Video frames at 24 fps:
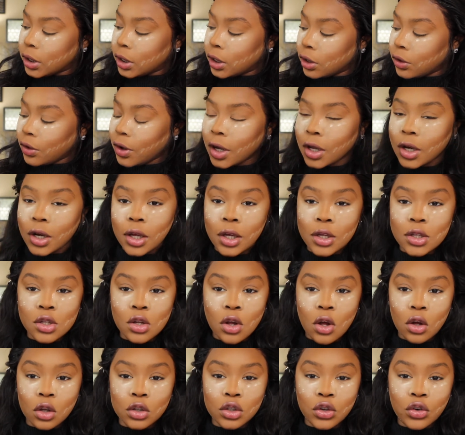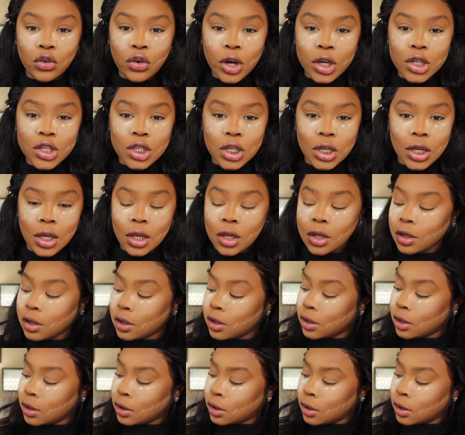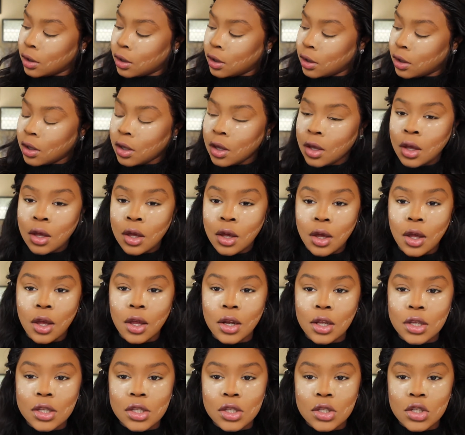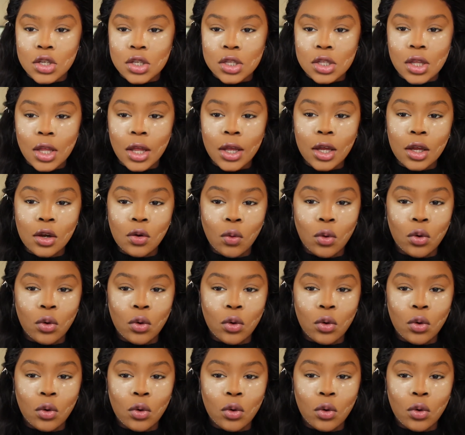here, and it's called Crushing. And it's just like an